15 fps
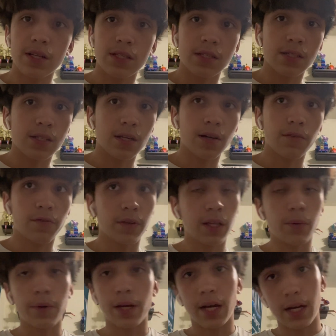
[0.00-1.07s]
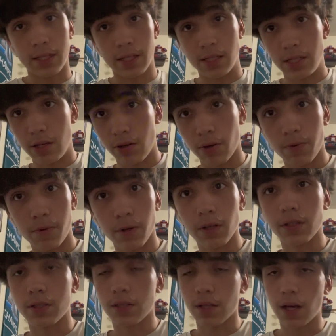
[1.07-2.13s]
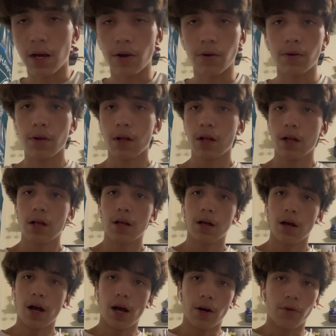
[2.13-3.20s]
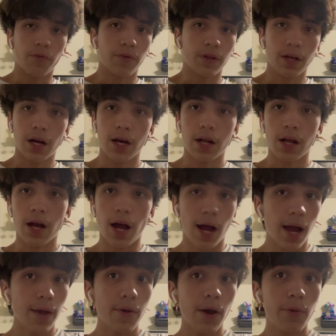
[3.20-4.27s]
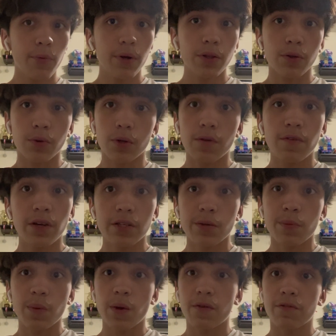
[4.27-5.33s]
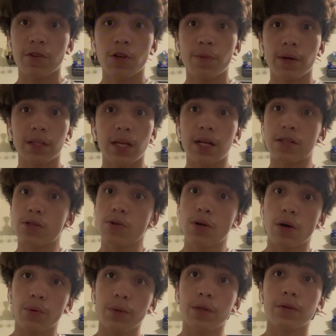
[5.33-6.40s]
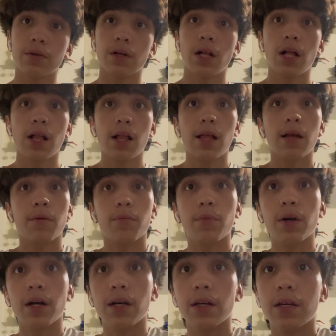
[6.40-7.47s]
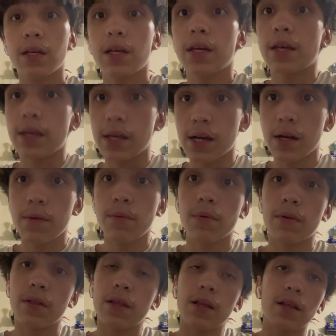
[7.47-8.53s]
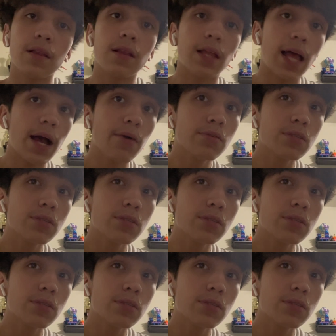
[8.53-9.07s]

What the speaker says: and stuff, and then we got into Secret Wars. Now, I don't feel I went through it. If you guys want me to make a video about that too, I will. But yeah, that was